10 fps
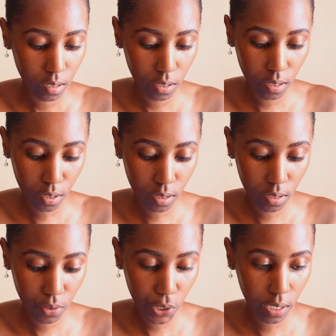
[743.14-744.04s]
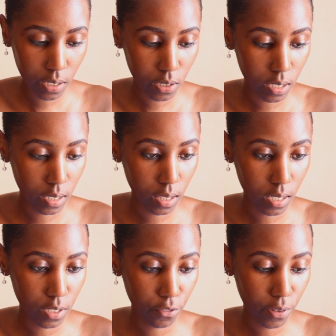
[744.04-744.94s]

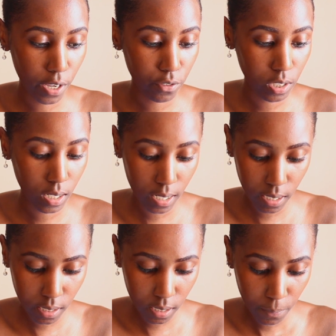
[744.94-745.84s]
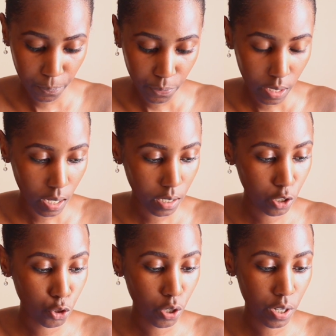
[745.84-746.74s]
3,335 shillings,
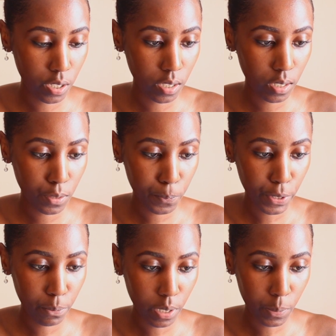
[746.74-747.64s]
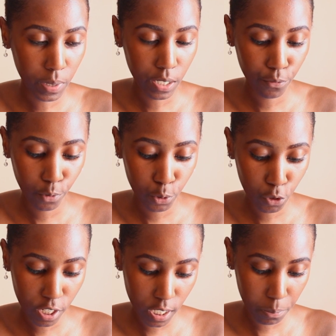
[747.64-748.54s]
insurance premium at
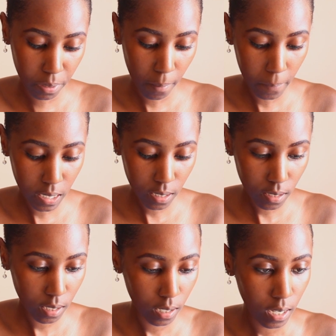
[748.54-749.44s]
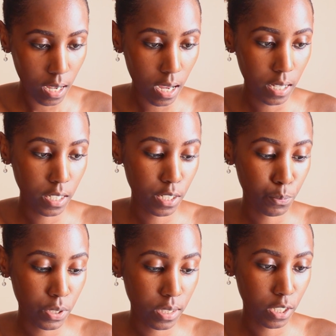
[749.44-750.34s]
420 per month, and a
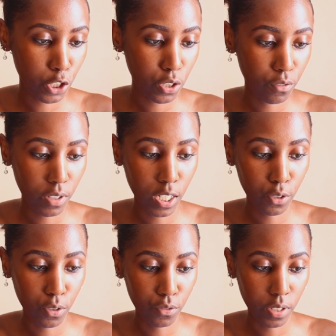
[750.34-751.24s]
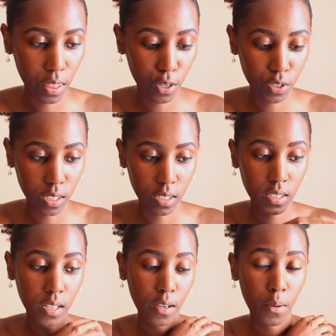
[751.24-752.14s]
depreciation value of
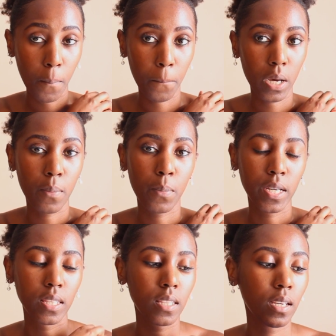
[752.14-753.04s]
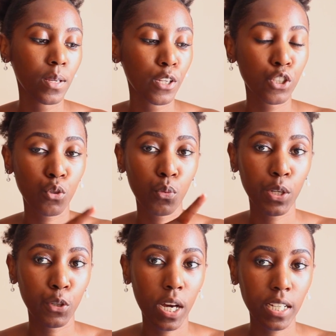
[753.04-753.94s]
1,000 per month. So
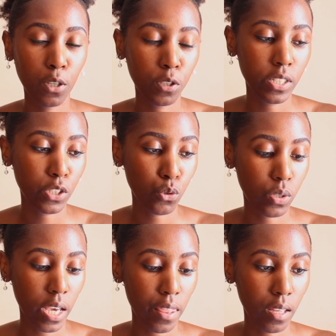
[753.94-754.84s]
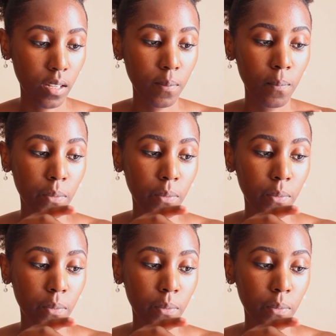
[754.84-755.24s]
when you add all these together,